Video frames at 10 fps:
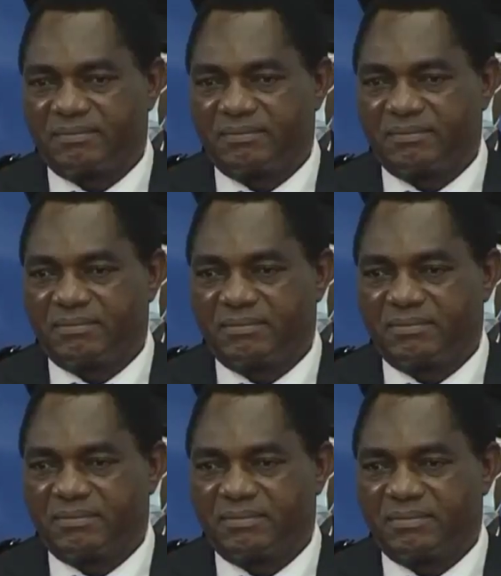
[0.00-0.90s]

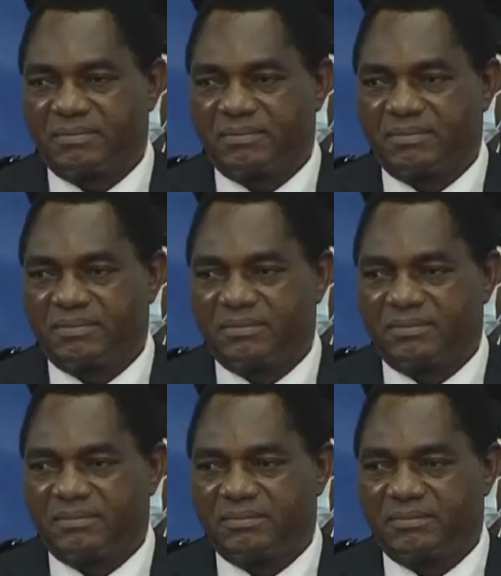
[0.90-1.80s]

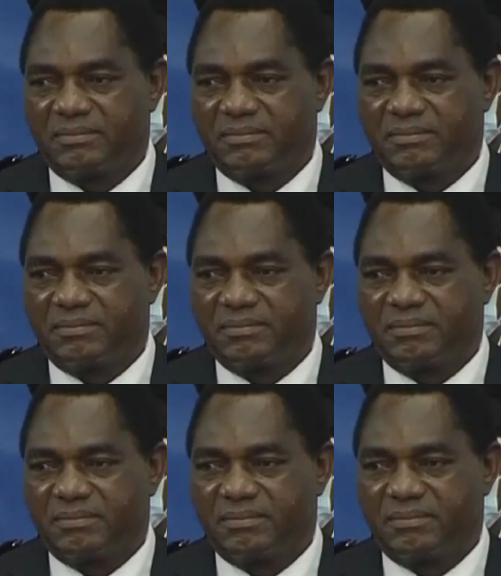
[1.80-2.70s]
(no one is talking)